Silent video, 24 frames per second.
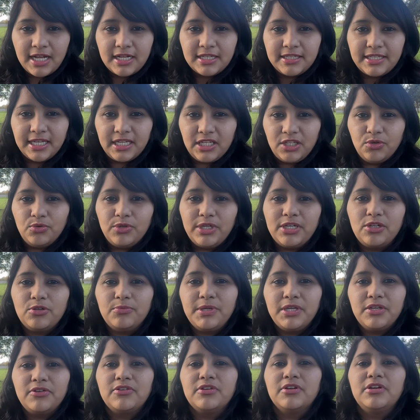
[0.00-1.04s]
then you need to
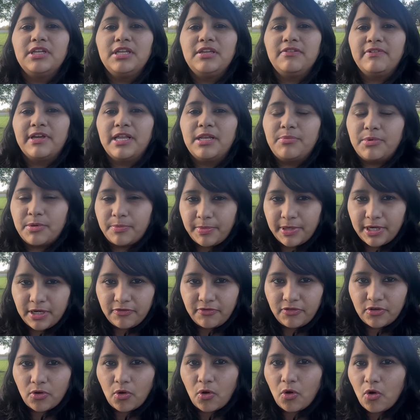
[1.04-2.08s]
be really well prepared
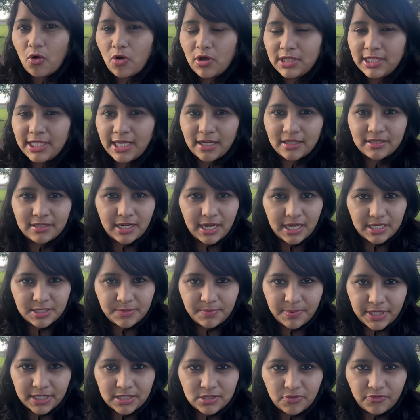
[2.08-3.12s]
for all the other
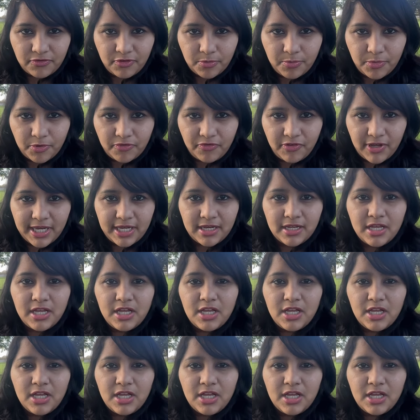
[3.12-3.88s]
aspects of your profile,